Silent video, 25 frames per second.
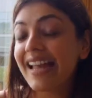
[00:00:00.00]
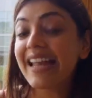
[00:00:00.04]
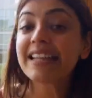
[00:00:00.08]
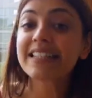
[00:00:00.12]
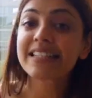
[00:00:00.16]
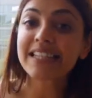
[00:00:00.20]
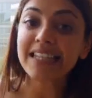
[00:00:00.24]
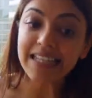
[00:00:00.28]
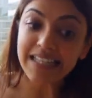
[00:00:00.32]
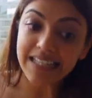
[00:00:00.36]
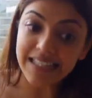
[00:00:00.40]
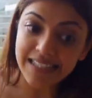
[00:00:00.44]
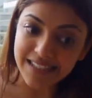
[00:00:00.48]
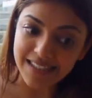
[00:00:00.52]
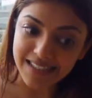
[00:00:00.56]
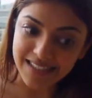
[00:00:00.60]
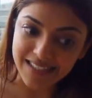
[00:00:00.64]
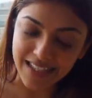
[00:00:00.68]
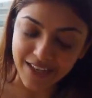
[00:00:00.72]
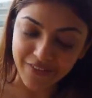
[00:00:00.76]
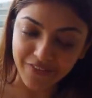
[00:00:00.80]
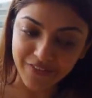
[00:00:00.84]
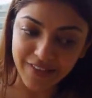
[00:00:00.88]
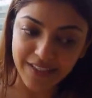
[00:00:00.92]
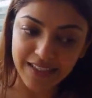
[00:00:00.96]
It is
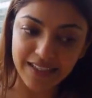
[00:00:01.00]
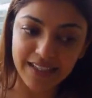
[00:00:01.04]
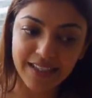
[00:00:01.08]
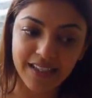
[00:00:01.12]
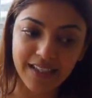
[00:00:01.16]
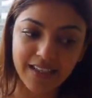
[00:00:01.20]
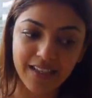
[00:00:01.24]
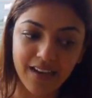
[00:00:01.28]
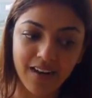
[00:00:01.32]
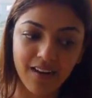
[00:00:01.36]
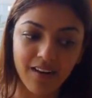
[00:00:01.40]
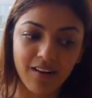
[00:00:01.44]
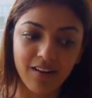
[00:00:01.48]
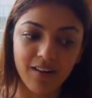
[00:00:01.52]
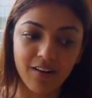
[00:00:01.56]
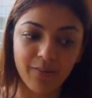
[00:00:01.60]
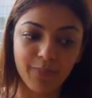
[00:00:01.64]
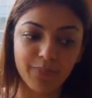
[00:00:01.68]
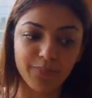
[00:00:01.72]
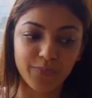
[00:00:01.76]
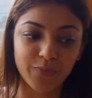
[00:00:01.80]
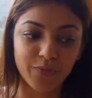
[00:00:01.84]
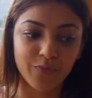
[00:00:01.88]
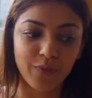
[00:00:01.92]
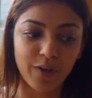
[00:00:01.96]
definitely
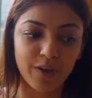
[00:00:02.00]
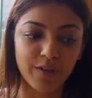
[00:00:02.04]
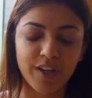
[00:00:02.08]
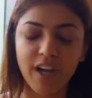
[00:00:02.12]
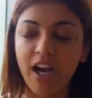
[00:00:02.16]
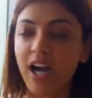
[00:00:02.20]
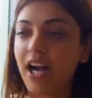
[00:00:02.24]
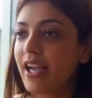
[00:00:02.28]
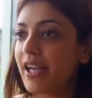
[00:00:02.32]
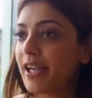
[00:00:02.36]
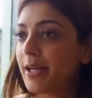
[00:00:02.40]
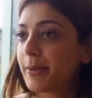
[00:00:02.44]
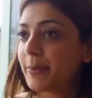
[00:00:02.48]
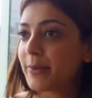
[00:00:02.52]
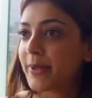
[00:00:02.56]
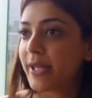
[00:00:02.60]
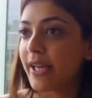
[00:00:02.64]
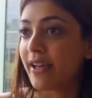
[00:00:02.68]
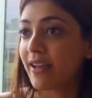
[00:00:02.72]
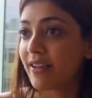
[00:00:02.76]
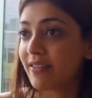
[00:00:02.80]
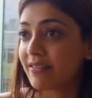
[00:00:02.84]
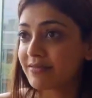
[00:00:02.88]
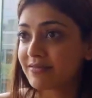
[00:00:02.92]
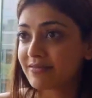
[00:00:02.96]
very high up
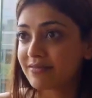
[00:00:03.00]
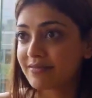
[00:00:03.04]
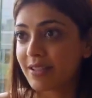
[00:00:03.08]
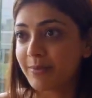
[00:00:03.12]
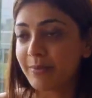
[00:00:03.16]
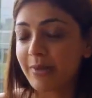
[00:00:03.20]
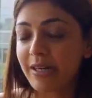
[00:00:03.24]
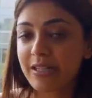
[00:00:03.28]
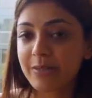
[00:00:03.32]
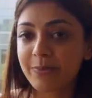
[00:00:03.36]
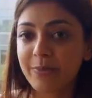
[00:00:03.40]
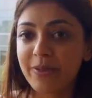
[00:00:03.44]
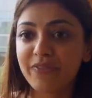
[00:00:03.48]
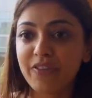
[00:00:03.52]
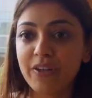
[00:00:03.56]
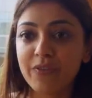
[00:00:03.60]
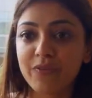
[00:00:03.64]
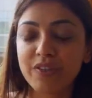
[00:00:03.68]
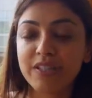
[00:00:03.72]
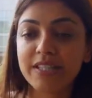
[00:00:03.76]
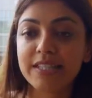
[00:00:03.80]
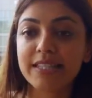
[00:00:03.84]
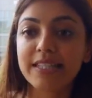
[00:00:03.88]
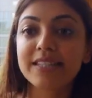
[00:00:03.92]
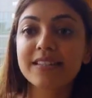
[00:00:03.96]
there amongst my
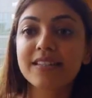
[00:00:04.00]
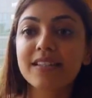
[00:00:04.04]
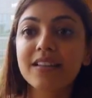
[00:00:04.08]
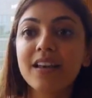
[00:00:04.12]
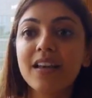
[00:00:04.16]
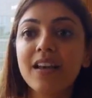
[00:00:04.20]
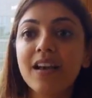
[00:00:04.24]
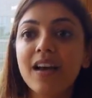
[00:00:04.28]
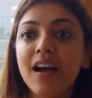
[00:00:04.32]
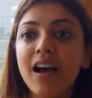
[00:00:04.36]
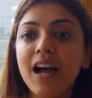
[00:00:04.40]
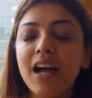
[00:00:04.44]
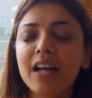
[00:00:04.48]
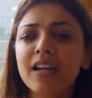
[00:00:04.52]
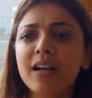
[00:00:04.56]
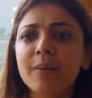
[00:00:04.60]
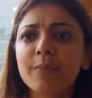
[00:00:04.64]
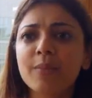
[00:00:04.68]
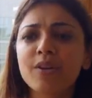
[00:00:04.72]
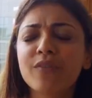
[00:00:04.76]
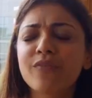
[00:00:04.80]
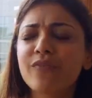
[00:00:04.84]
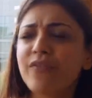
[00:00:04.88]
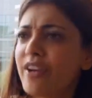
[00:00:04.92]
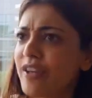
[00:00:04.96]
favorite cities. I
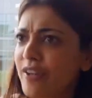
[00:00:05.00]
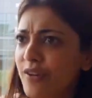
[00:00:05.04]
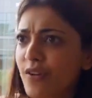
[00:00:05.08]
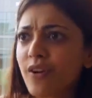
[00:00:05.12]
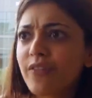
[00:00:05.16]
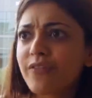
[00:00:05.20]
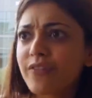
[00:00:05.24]
come here very